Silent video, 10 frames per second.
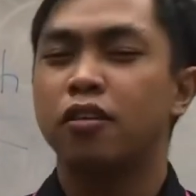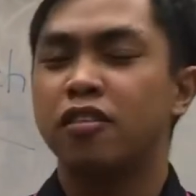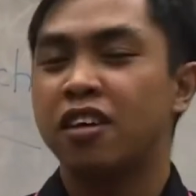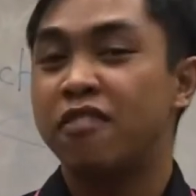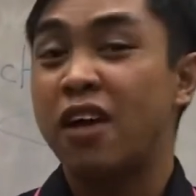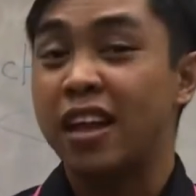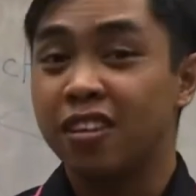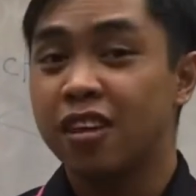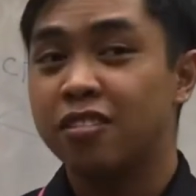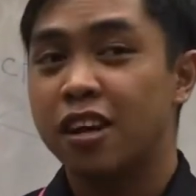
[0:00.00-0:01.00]

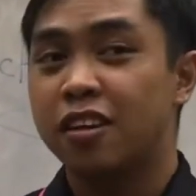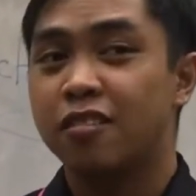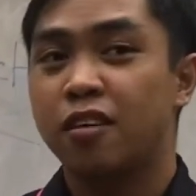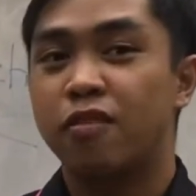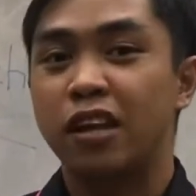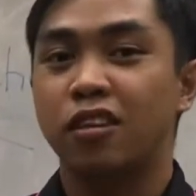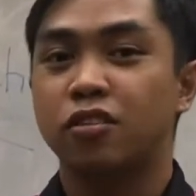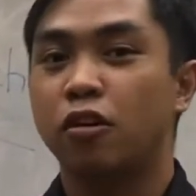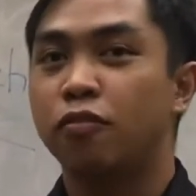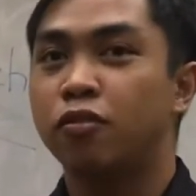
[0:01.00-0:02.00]
advantage and disadvantage
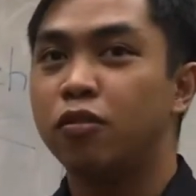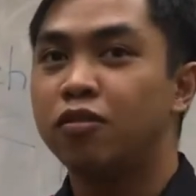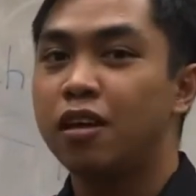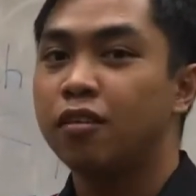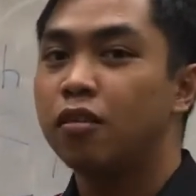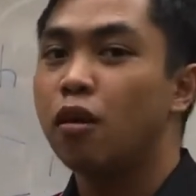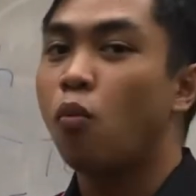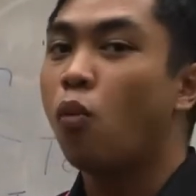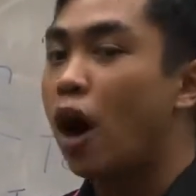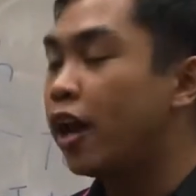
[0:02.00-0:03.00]
of using
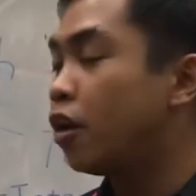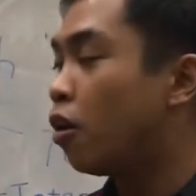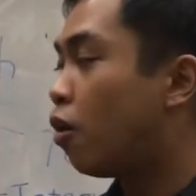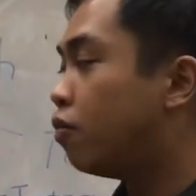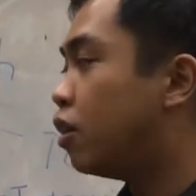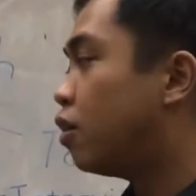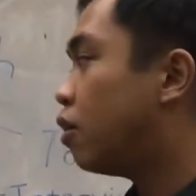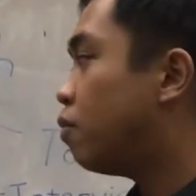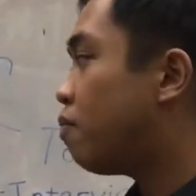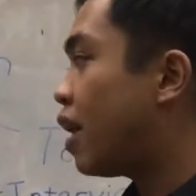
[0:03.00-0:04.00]
one of the
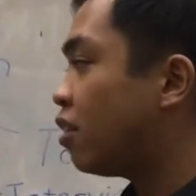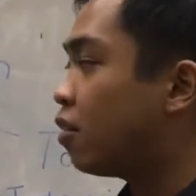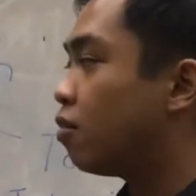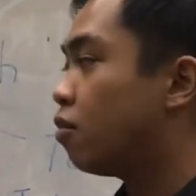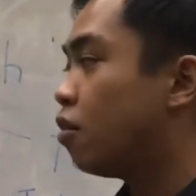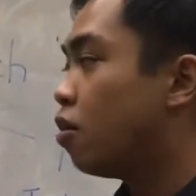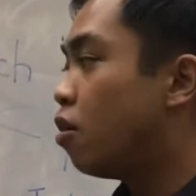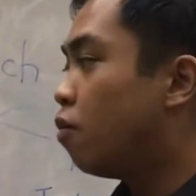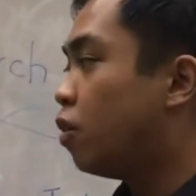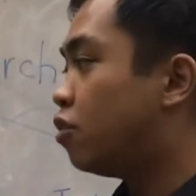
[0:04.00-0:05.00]
methods,
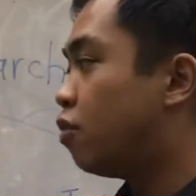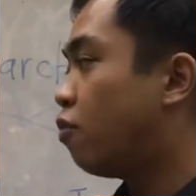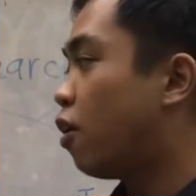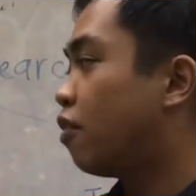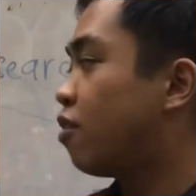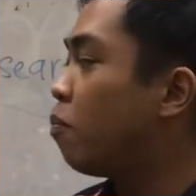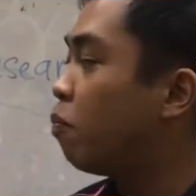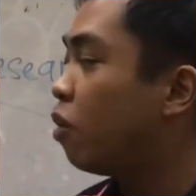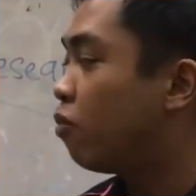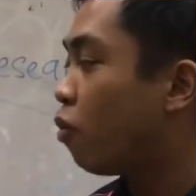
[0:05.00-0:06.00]
which, for
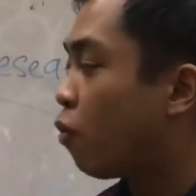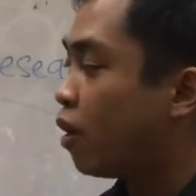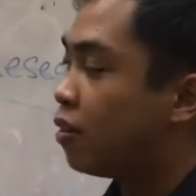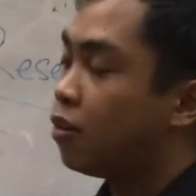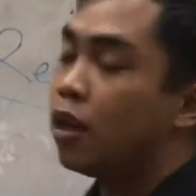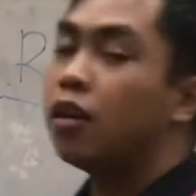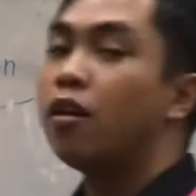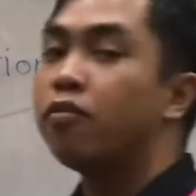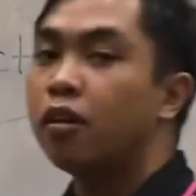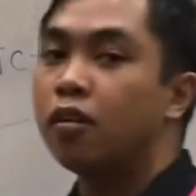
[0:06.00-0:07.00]
example, for quantitative,
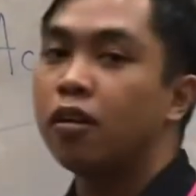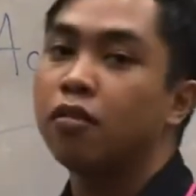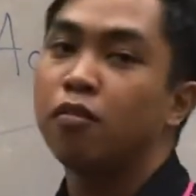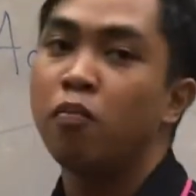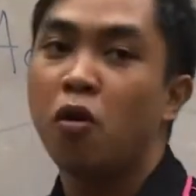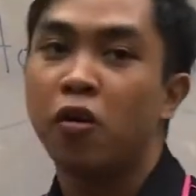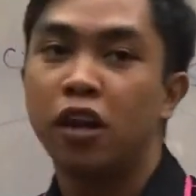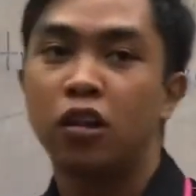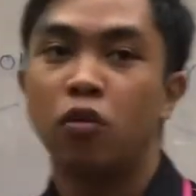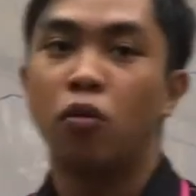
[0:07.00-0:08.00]
it is more
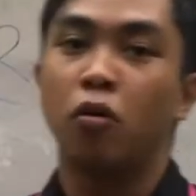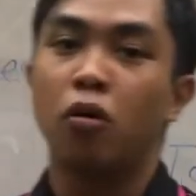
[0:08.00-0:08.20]
into